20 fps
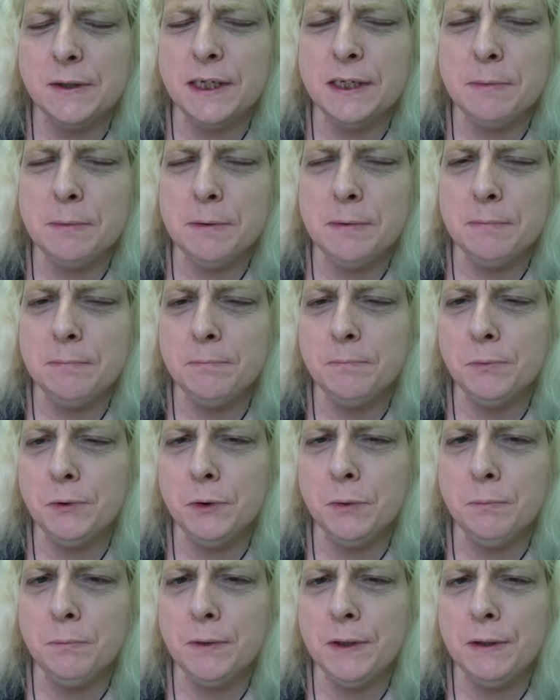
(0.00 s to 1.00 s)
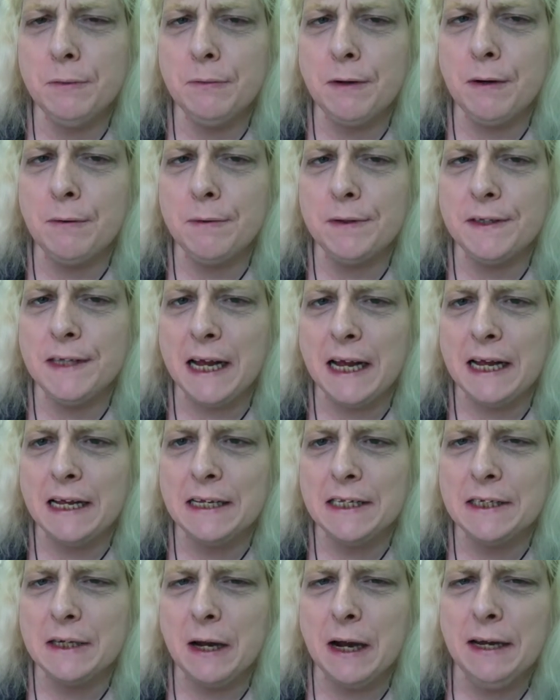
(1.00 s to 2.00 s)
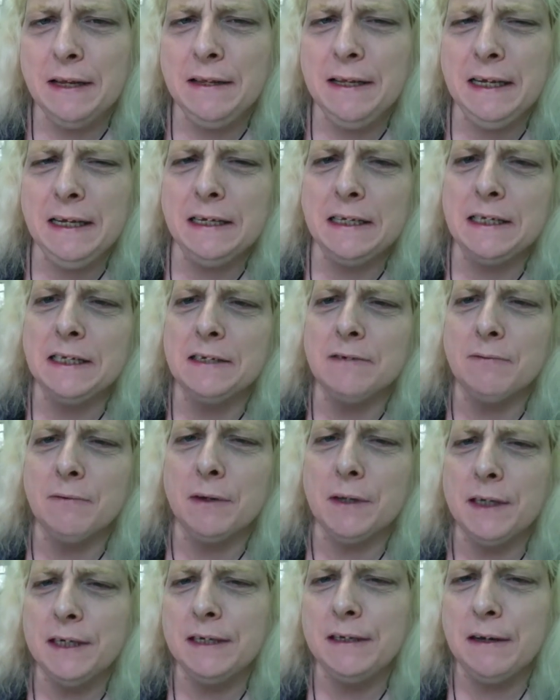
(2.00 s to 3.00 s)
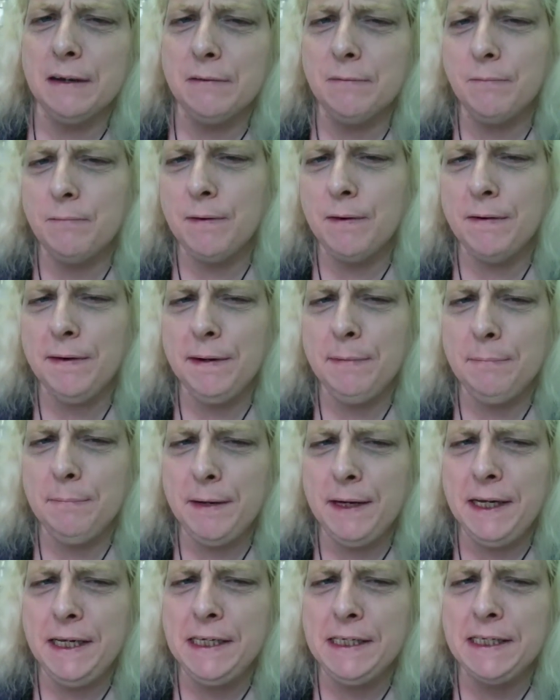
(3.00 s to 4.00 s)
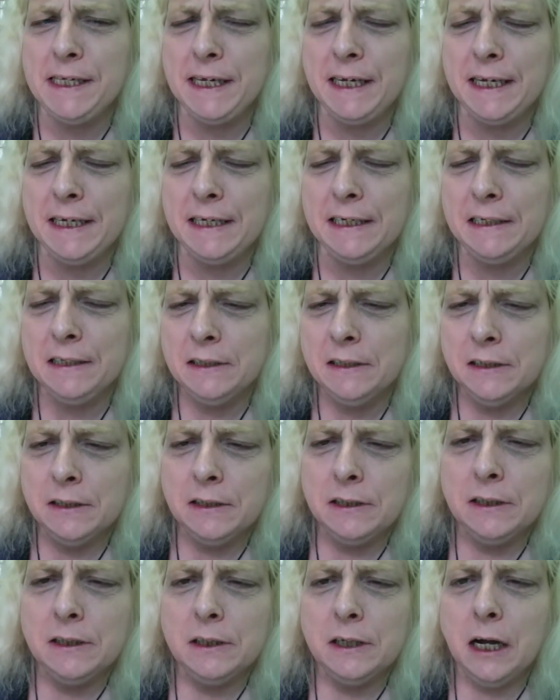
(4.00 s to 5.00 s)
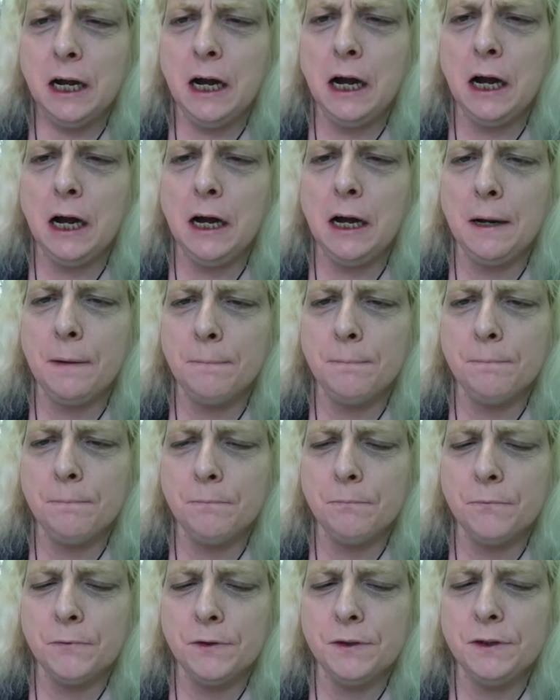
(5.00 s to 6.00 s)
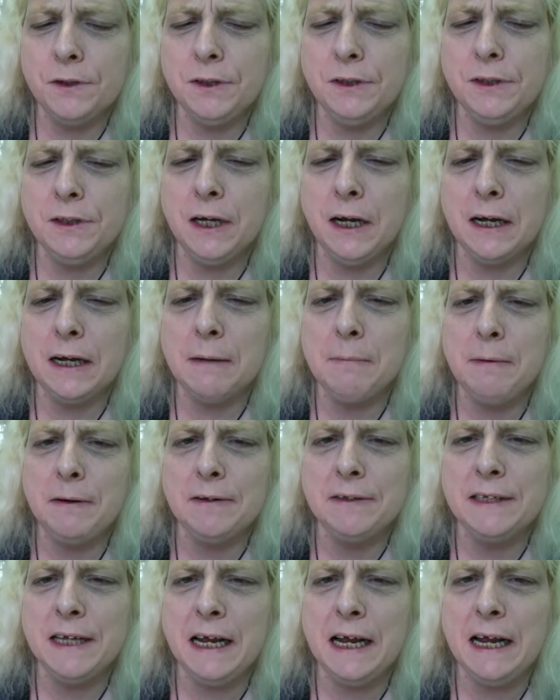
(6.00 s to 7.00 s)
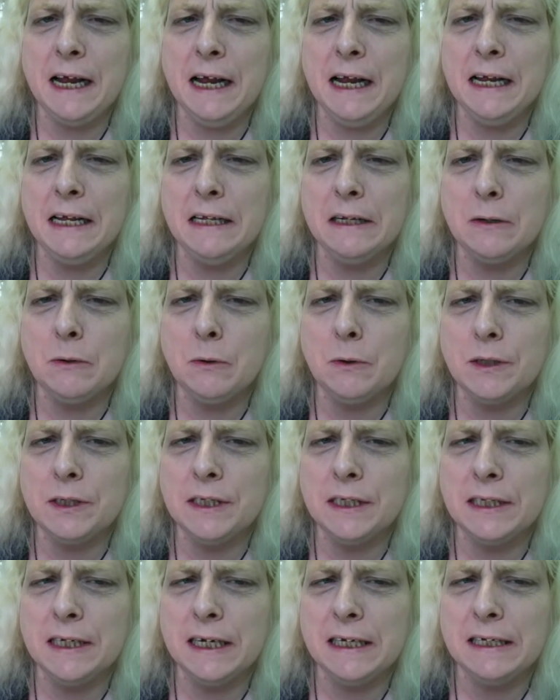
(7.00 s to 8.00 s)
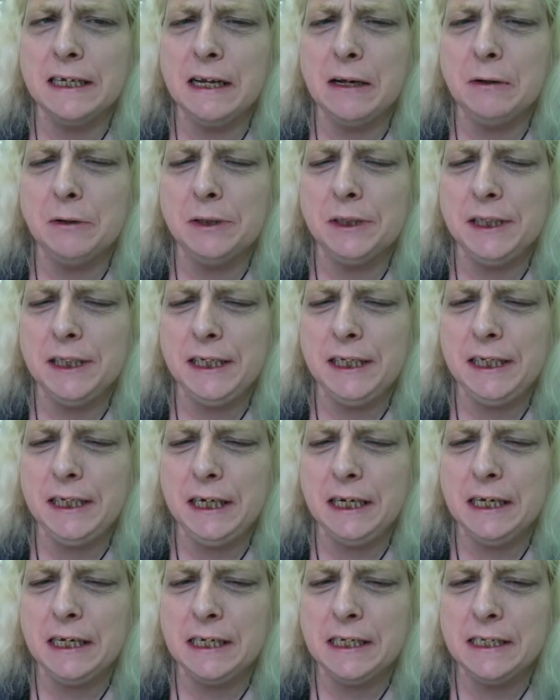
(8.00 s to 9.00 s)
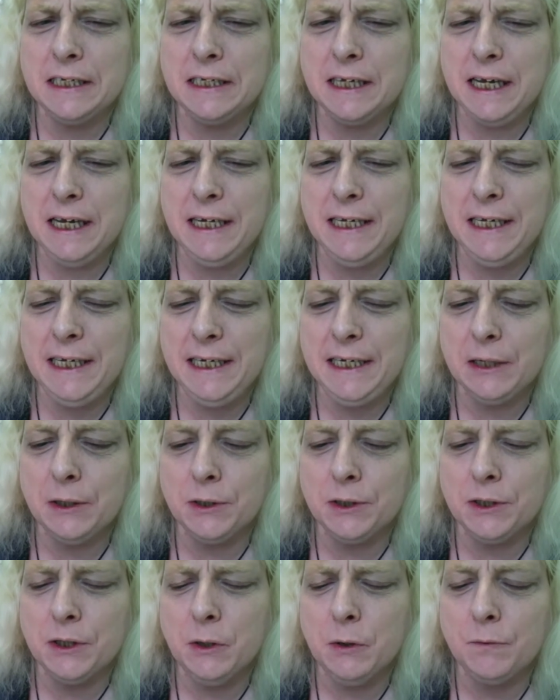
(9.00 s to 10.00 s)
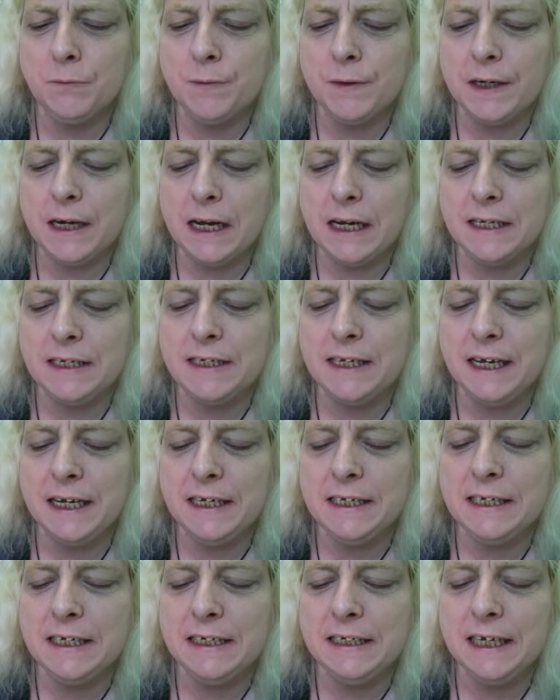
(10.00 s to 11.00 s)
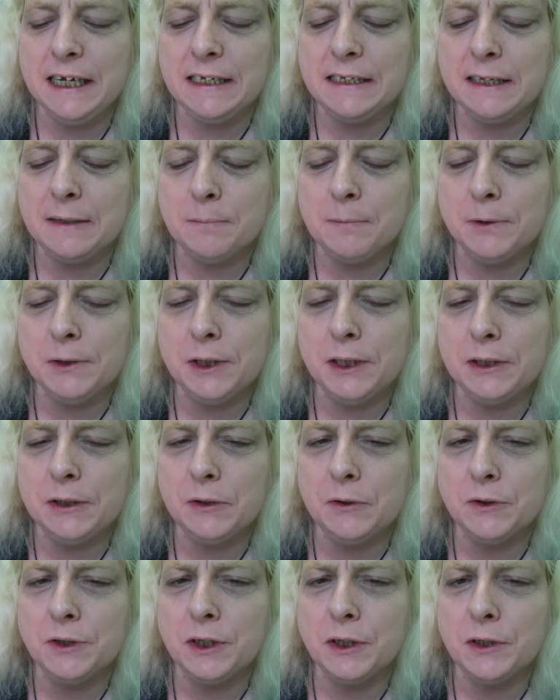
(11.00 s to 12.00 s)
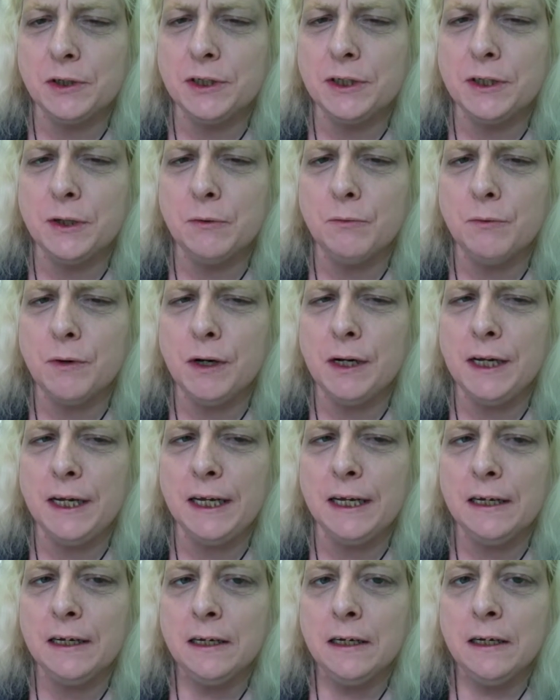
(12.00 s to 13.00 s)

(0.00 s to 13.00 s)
he's been doing pretty well with that. So I think it's really uh, very amazing. Um, to talk about that. And of course, the technology is 80 years old, for God's sakes, and yet the projectors are still running